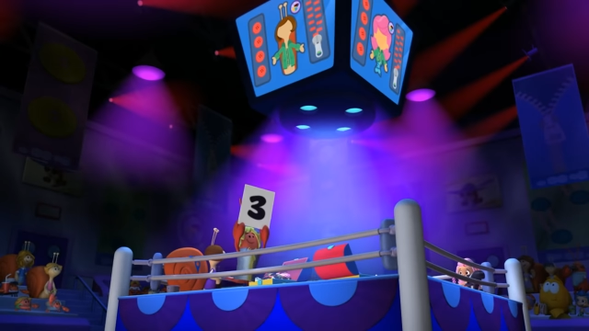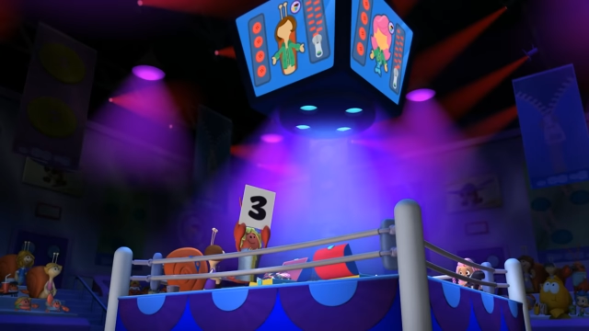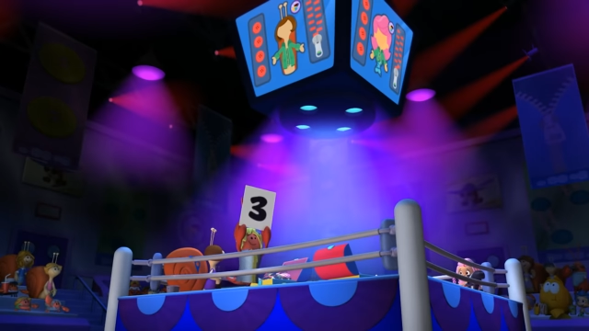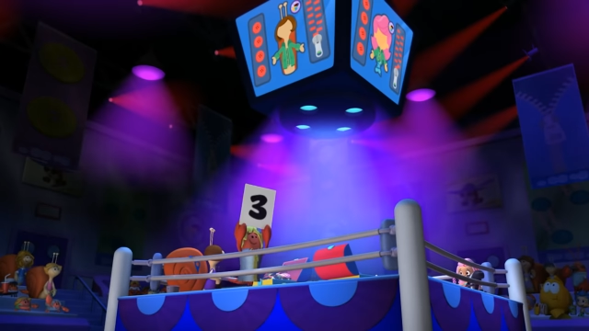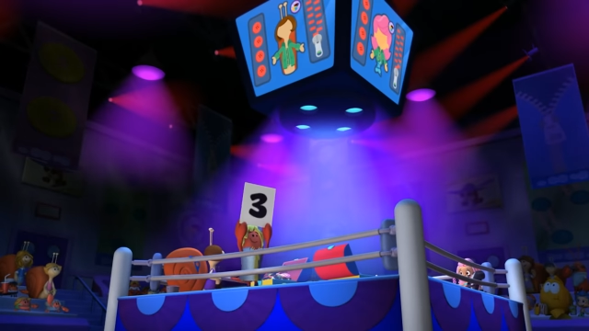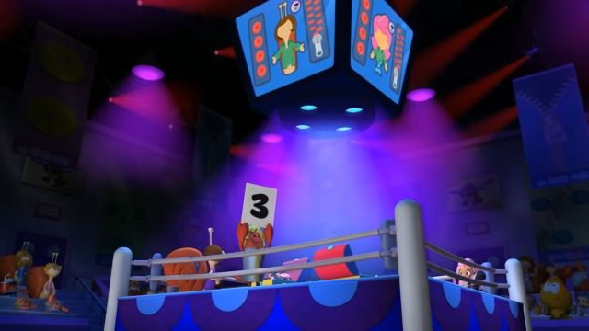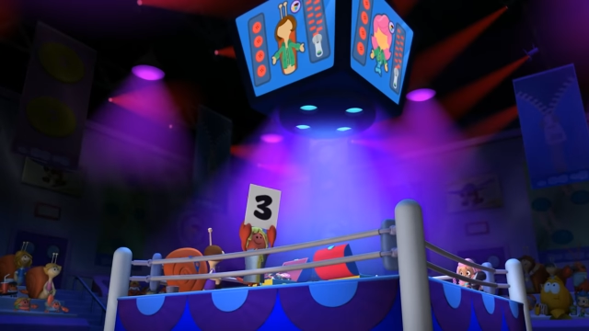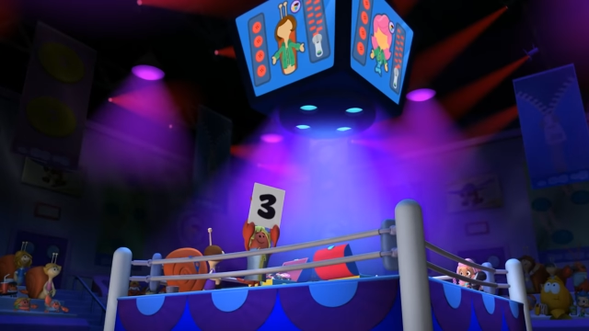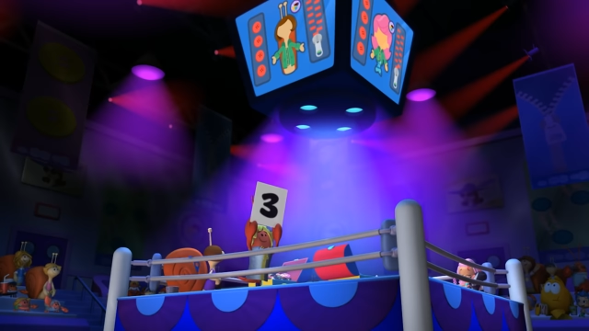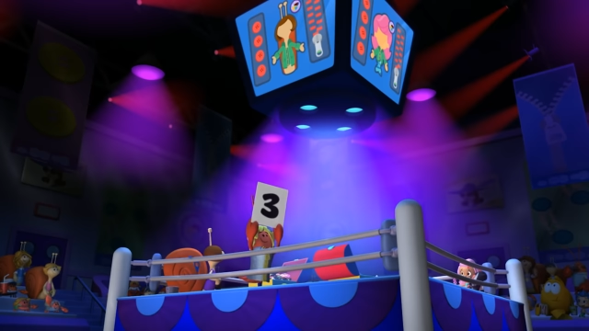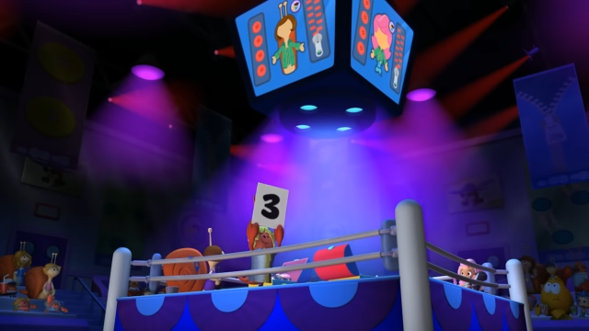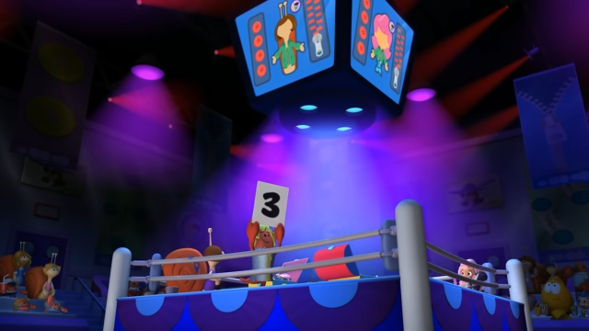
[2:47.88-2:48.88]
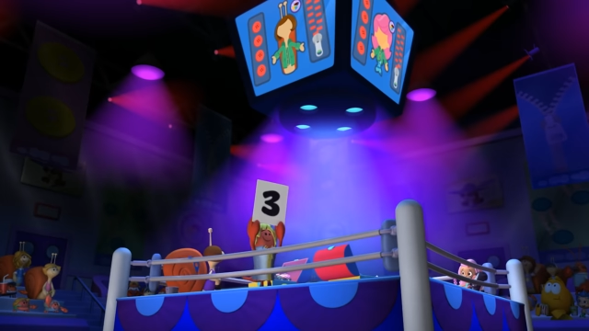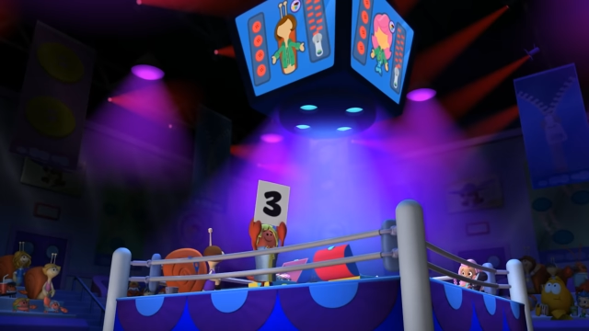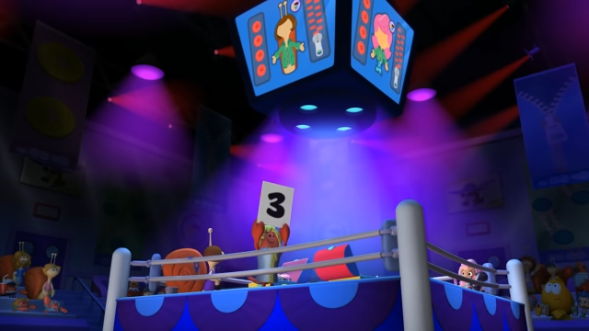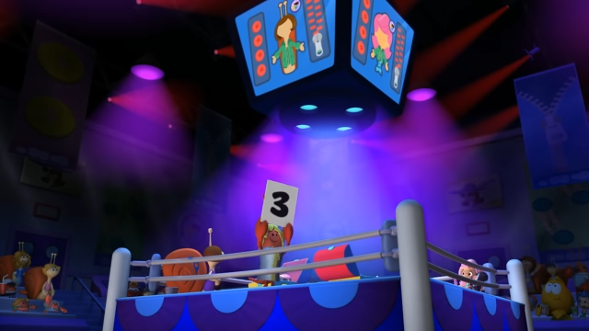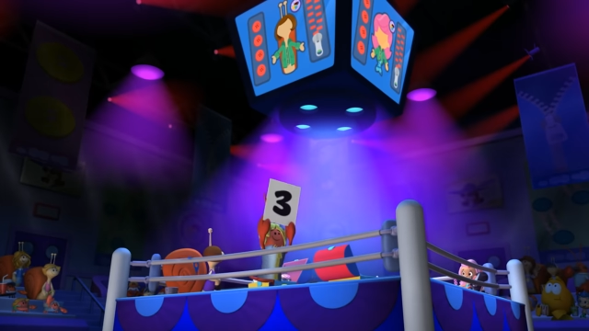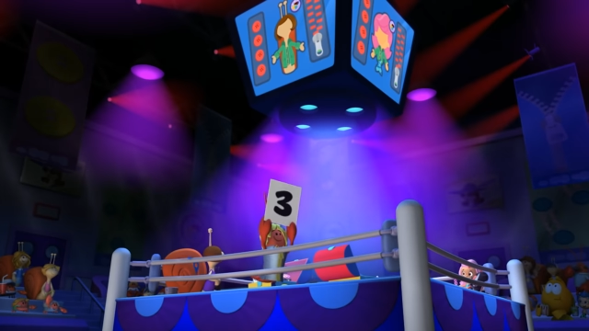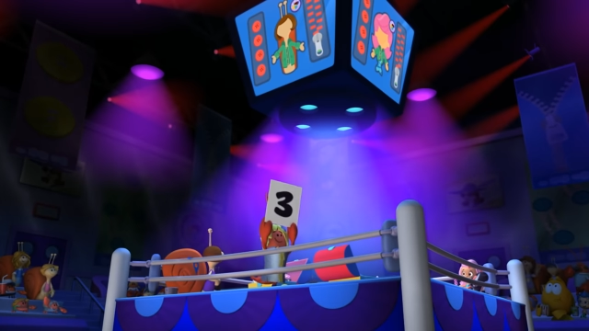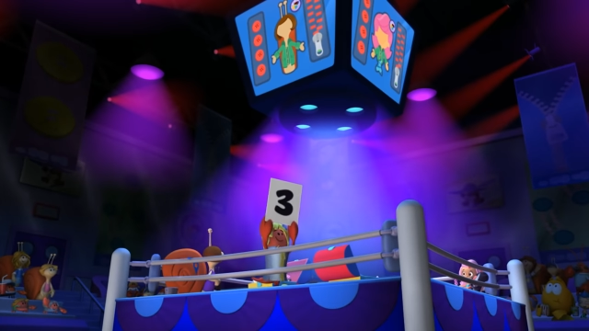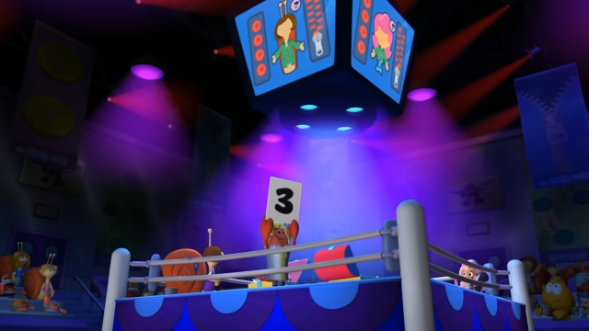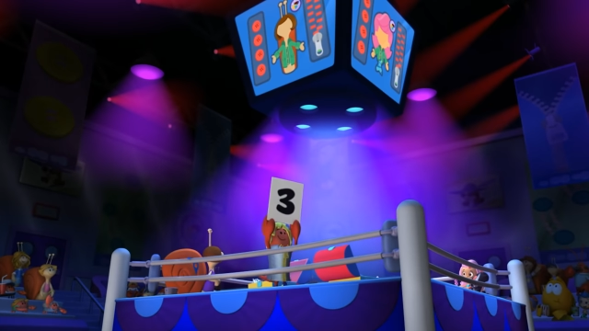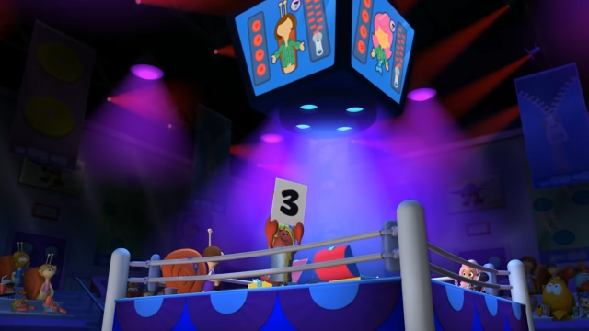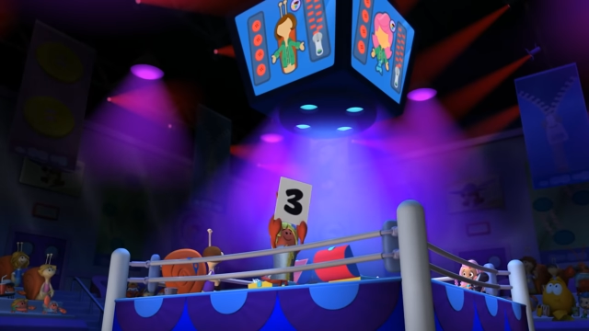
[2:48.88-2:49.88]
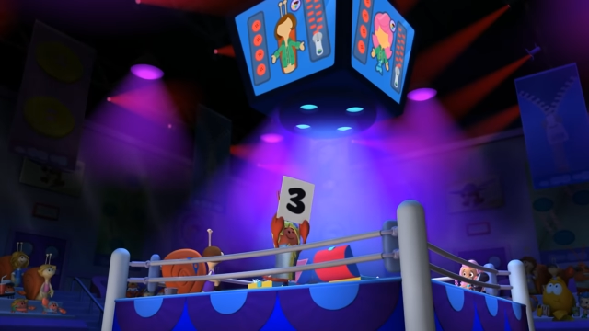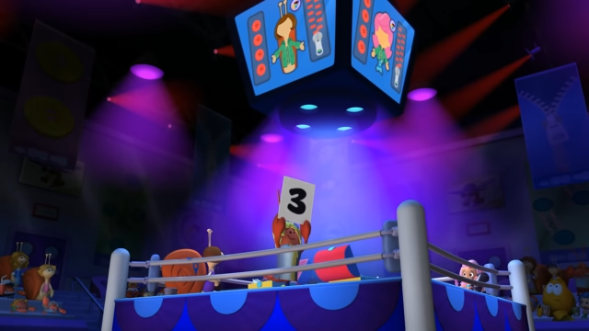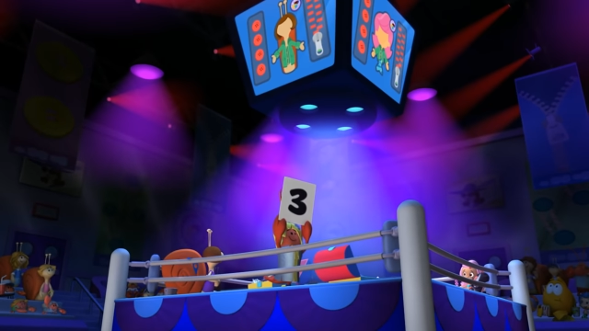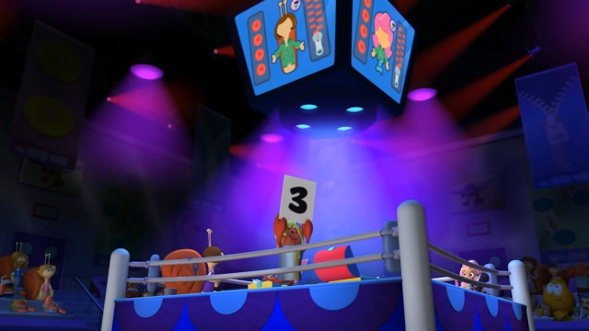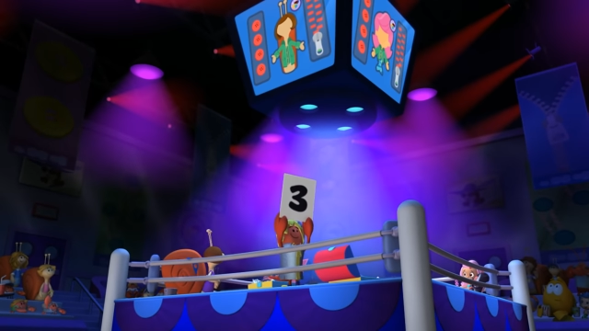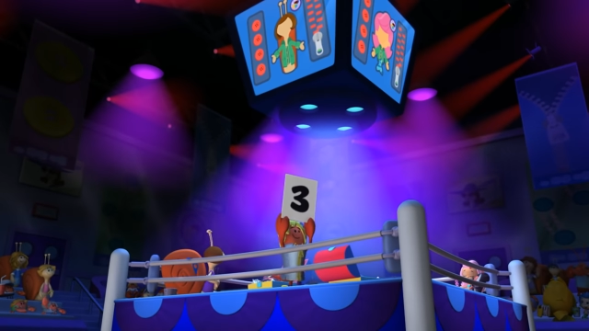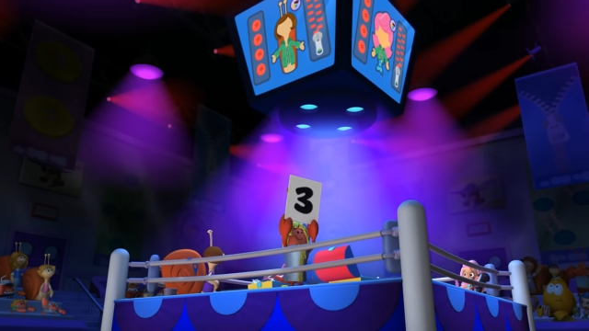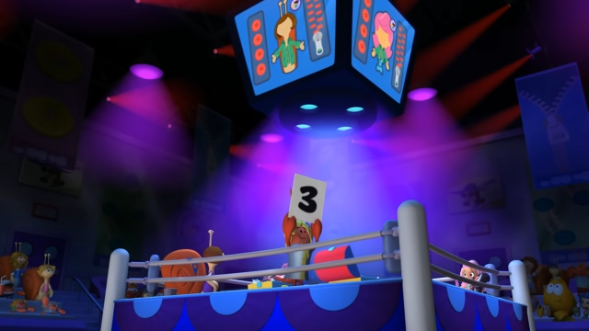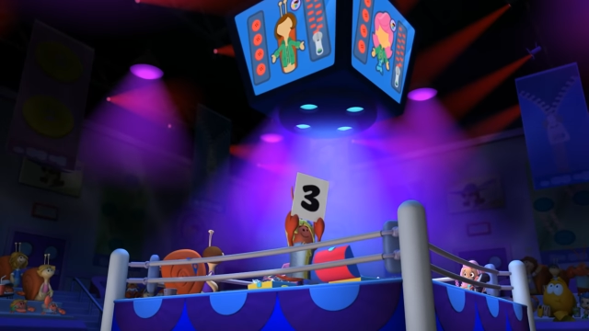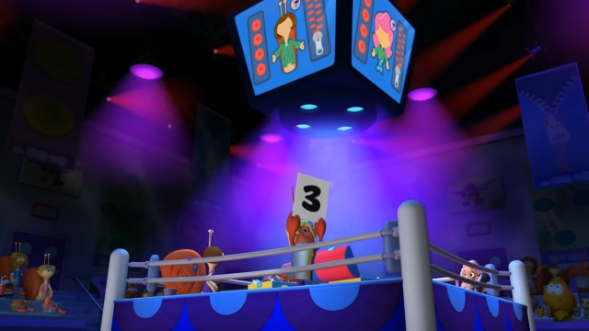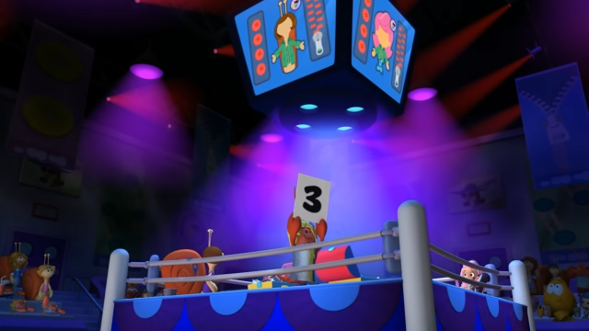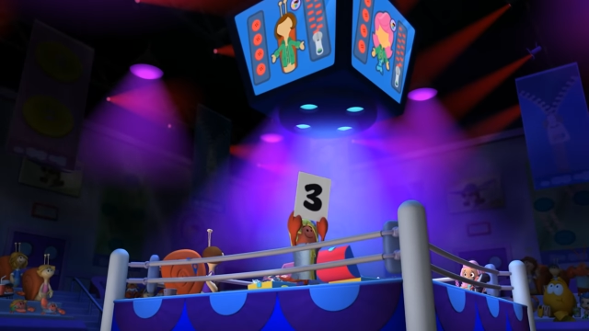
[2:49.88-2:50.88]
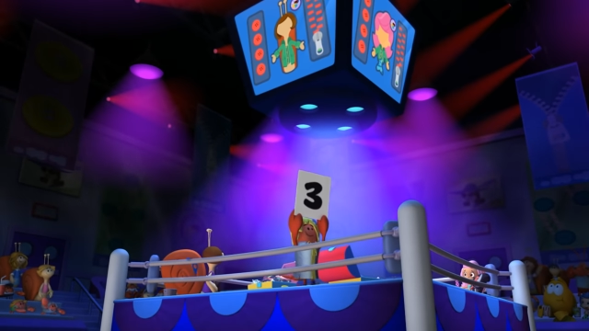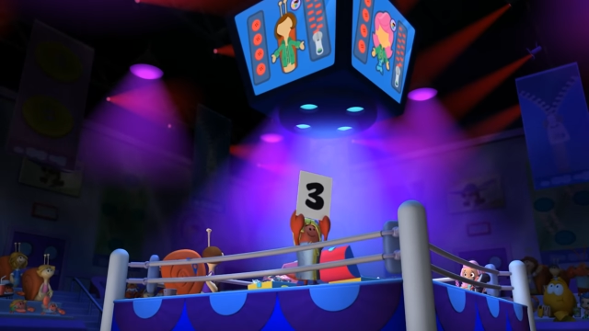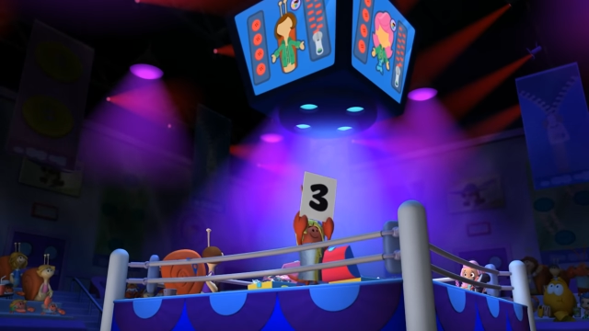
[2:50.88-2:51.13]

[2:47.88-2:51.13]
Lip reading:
No face is visible, so there are no lips to read.